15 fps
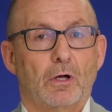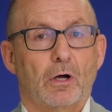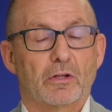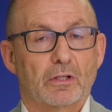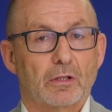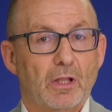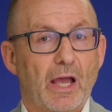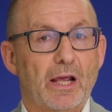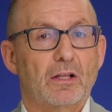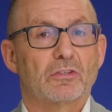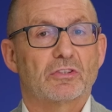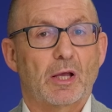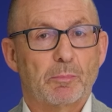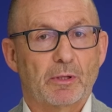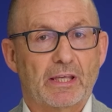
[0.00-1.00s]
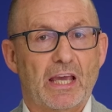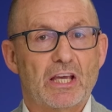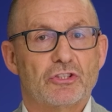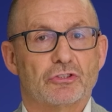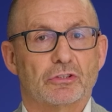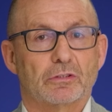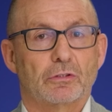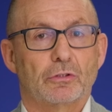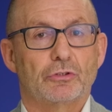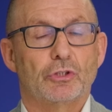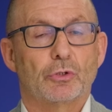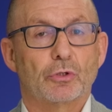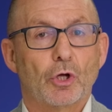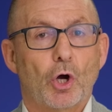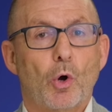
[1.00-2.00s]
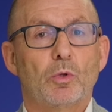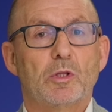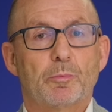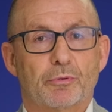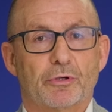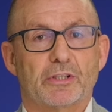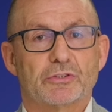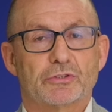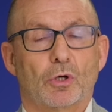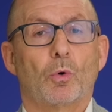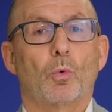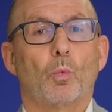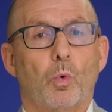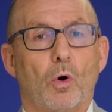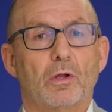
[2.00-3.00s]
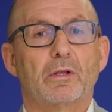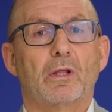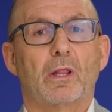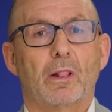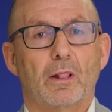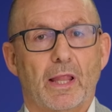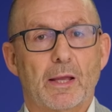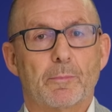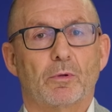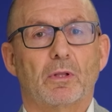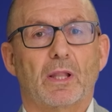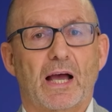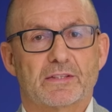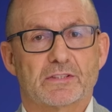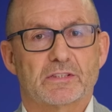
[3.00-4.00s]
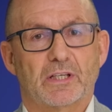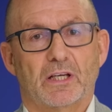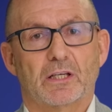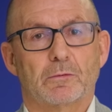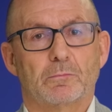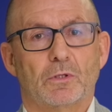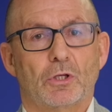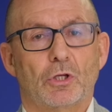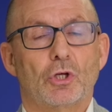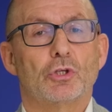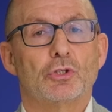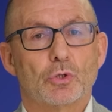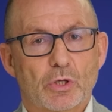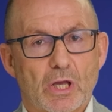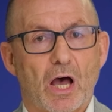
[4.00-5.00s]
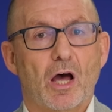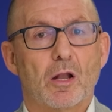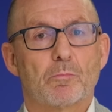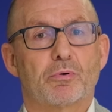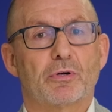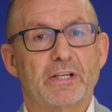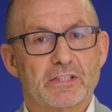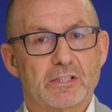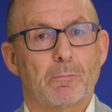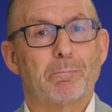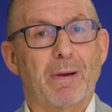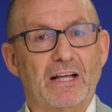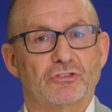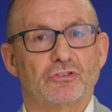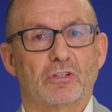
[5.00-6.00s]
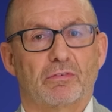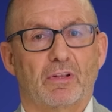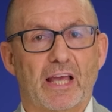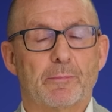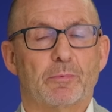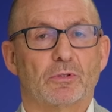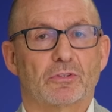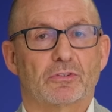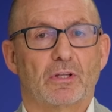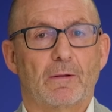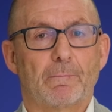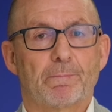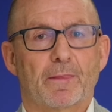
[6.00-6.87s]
On a Linerless application, you can only print one label at a time. You can't print batches of labels.